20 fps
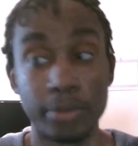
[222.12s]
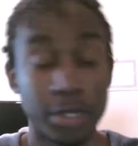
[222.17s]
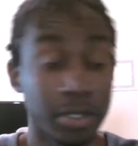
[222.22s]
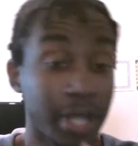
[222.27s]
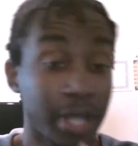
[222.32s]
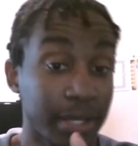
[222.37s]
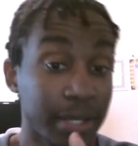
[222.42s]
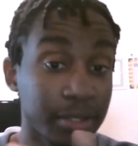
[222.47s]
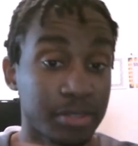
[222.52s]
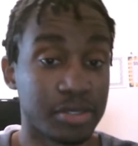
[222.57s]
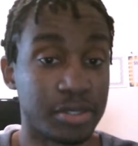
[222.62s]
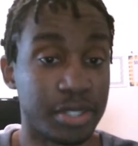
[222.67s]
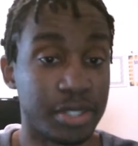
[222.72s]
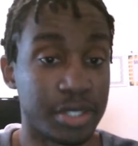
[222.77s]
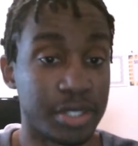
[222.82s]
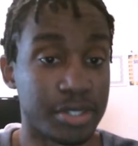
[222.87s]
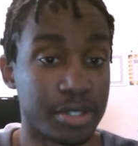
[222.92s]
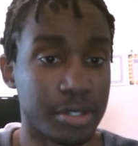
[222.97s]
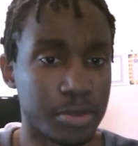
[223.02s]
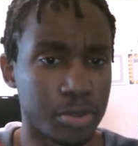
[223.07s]
collector's
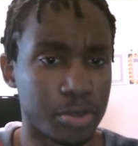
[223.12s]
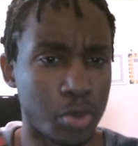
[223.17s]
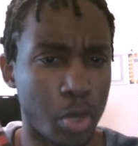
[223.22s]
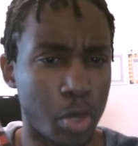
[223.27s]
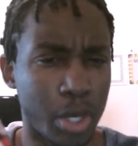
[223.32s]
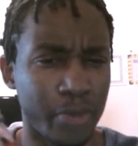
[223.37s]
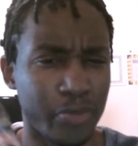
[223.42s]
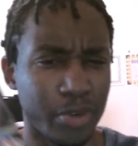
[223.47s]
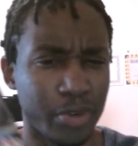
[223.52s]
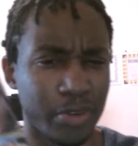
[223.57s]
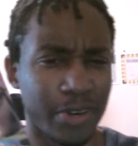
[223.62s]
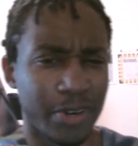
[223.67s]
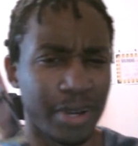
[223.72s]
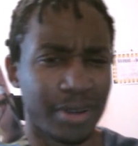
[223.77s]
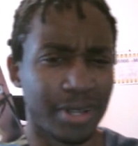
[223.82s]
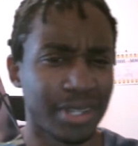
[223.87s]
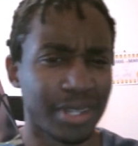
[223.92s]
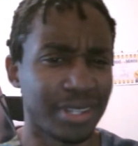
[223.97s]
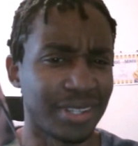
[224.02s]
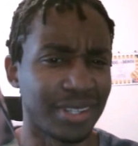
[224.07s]
edition. It was going for
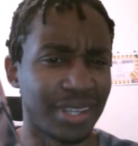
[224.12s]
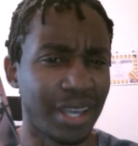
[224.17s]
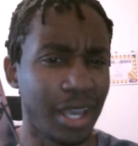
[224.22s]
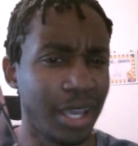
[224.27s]
around, I think,